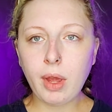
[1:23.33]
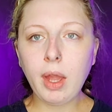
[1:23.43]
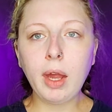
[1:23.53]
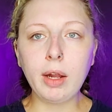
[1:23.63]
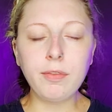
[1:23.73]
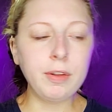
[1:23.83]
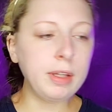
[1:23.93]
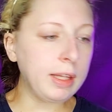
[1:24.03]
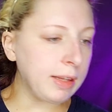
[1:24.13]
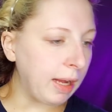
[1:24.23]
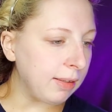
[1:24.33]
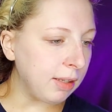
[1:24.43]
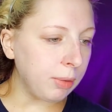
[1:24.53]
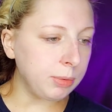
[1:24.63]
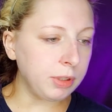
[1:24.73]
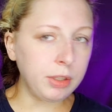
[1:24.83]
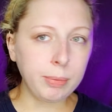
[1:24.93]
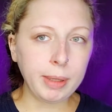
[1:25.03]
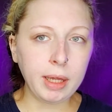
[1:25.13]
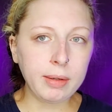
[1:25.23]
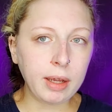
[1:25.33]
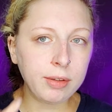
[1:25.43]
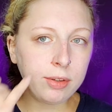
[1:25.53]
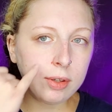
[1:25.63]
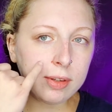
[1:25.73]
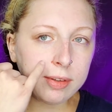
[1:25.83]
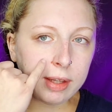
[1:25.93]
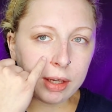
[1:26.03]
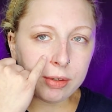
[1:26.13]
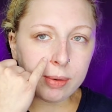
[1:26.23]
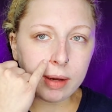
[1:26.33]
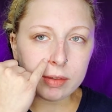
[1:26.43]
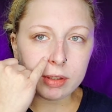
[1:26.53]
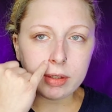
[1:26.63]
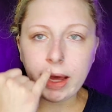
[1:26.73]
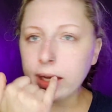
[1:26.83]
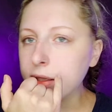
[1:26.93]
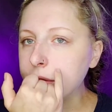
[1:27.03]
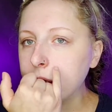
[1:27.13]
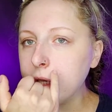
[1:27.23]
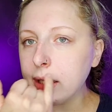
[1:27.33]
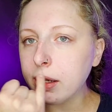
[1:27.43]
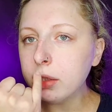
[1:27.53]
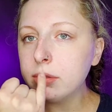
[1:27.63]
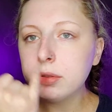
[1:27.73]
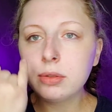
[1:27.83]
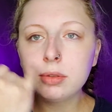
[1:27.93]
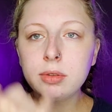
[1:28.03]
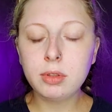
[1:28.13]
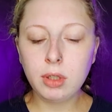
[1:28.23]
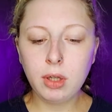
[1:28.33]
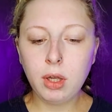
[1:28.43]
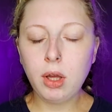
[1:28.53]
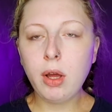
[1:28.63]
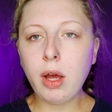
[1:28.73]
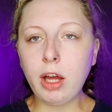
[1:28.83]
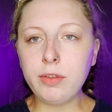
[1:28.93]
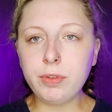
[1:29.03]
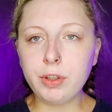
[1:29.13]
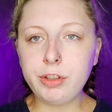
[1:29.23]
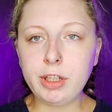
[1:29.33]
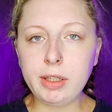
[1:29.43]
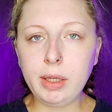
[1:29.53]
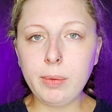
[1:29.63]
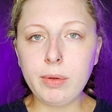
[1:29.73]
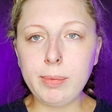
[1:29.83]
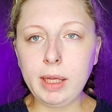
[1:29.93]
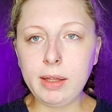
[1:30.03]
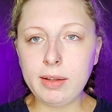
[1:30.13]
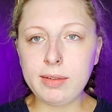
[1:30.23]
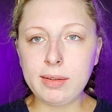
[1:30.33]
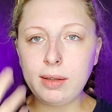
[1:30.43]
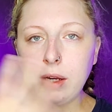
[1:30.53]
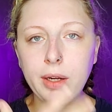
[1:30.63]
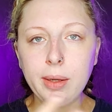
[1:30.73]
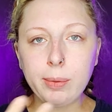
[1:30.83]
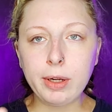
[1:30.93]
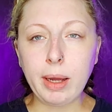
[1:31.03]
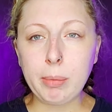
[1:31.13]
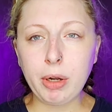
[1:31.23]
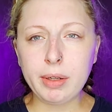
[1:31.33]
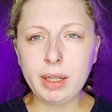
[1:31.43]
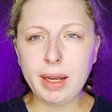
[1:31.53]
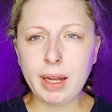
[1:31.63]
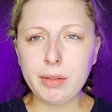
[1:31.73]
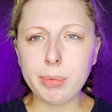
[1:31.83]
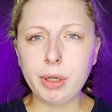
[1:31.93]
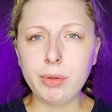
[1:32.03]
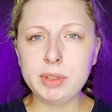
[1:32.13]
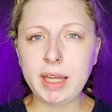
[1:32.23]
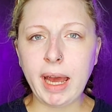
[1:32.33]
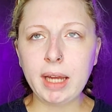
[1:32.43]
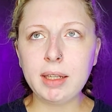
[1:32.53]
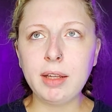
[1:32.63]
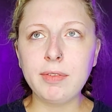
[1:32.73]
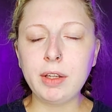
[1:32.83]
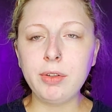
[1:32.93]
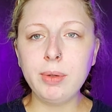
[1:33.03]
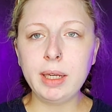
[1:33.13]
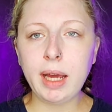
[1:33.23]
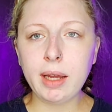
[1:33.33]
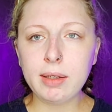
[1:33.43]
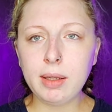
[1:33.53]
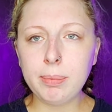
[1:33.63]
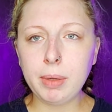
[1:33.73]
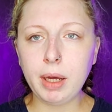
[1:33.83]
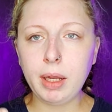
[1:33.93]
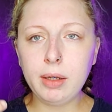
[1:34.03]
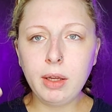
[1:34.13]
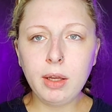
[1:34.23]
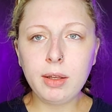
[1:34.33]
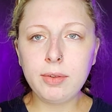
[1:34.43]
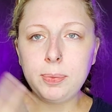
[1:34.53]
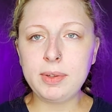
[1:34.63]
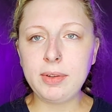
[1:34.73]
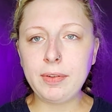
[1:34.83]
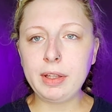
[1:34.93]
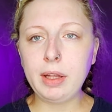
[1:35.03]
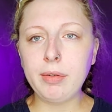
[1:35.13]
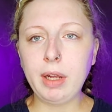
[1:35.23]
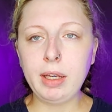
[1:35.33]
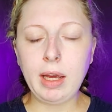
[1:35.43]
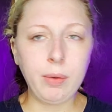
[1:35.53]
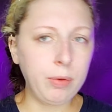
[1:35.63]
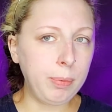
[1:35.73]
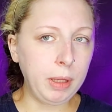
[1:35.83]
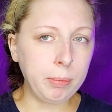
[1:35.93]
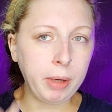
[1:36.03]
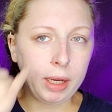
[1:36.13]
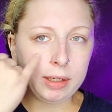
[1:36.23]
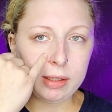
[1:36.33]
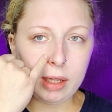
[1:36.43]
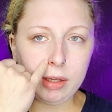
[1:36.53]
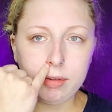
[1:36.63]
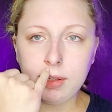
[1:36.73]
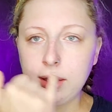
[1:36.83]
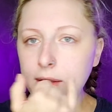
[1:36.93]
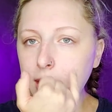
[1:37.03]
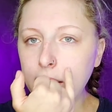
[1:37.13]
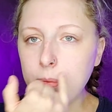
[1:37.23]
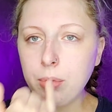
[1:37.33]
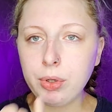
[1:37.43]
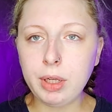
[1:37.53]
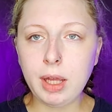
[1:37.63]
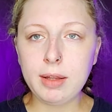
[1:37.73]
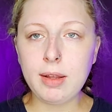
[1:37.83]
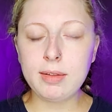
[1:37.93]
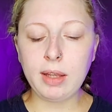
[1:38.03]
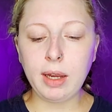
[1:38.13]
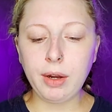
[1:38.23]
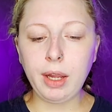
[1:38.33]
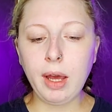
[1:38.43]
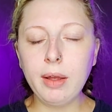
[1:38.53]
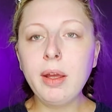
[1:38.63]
And I feel like that's helped a little bit. As you can see, I do have a little acne right here. Unfortunately with me, this is an area where I'm already kind of prone to acne if I do get acne, but specifically right now with being pregnant, I tend to get it more in this area.